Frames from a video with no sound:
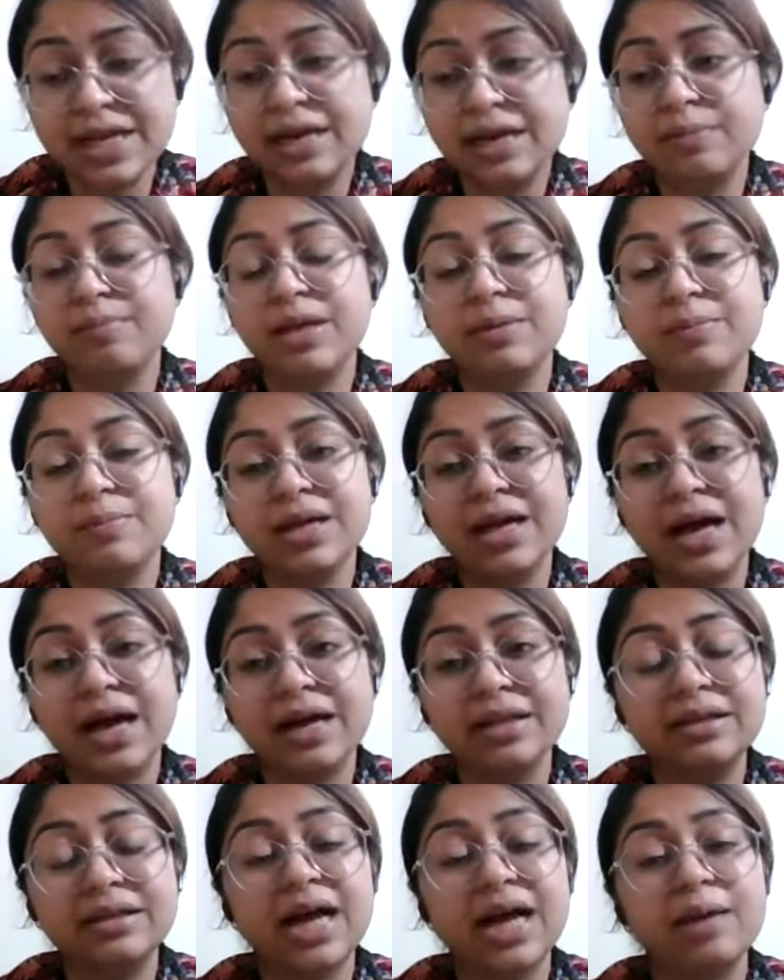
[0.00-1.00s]
that maybe
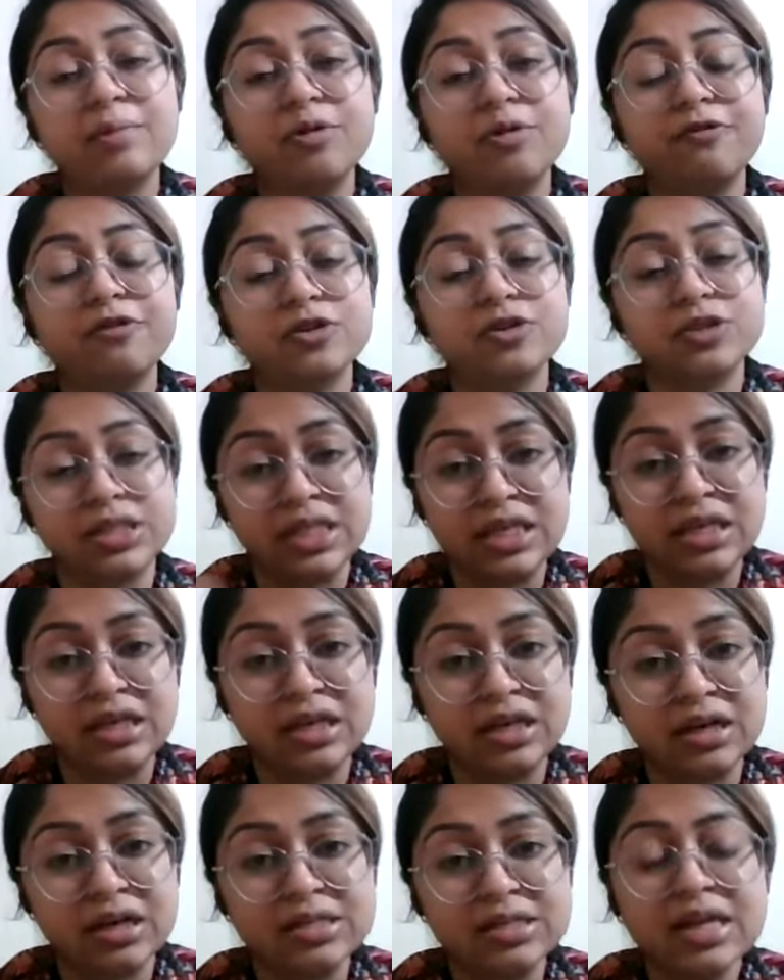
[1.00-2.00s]
at the time of your
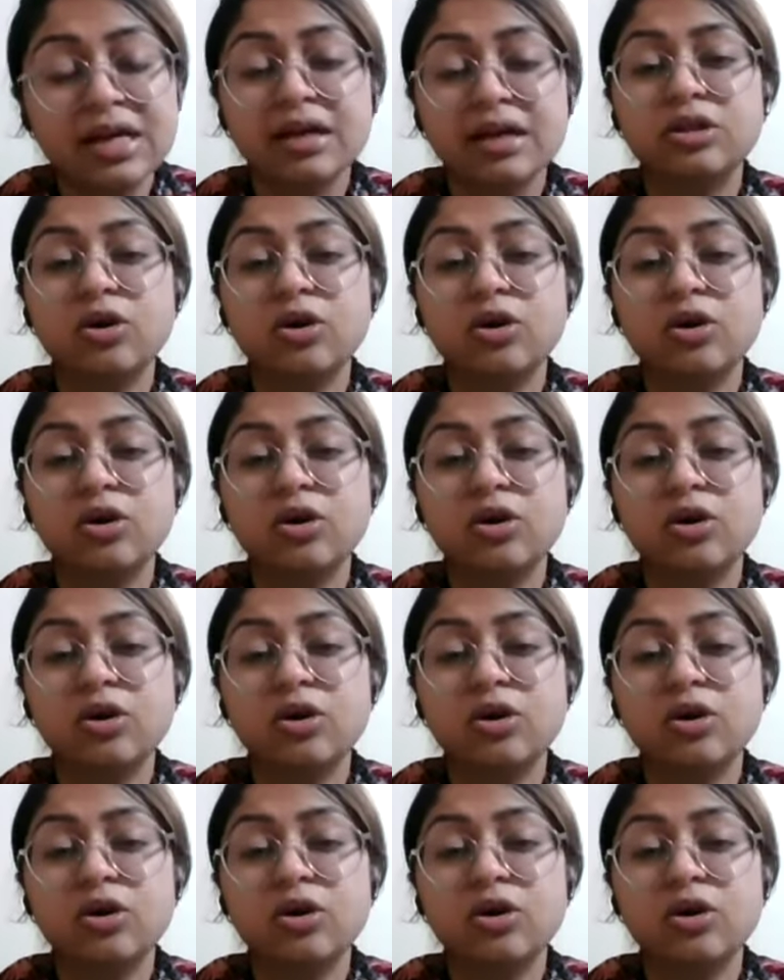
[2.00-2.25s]
seniors,